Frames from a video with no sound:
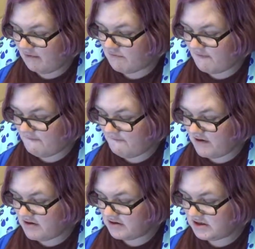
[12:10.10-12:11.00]

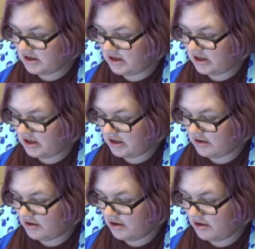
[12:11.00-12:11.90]
reverse
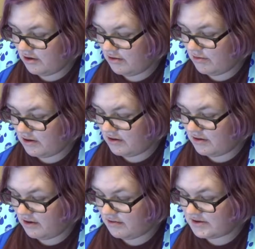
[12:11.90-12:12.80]
hollow
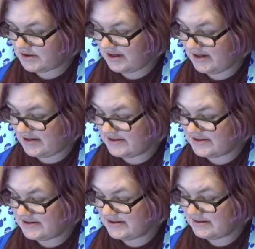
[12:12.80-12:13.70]
Oak's hand,
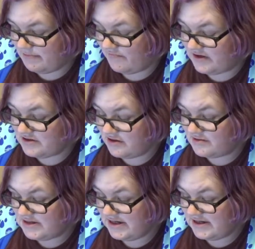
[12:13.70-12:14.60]
Professor
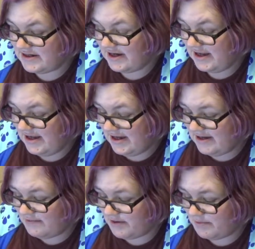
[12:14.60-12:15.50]
Oak's hand,
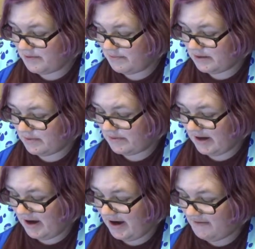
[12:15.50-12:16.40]
and what do we, what do we
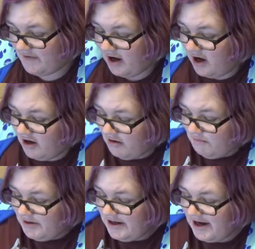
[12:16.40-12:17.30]
have?
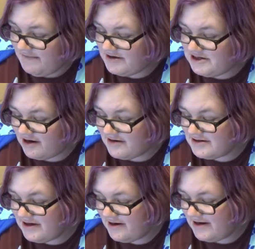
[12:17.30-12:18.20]
We have a
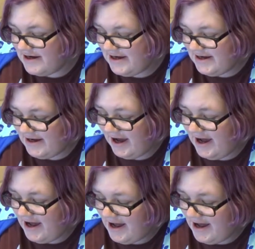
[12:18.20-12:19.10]
Charizard
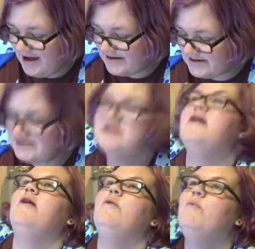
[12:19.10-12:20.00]
EX!
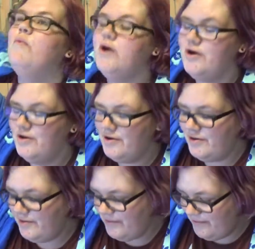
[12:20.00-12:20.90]

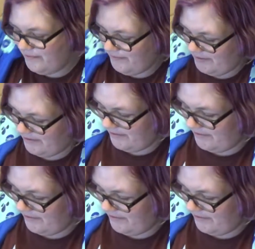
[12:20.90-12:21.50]
Woohoo!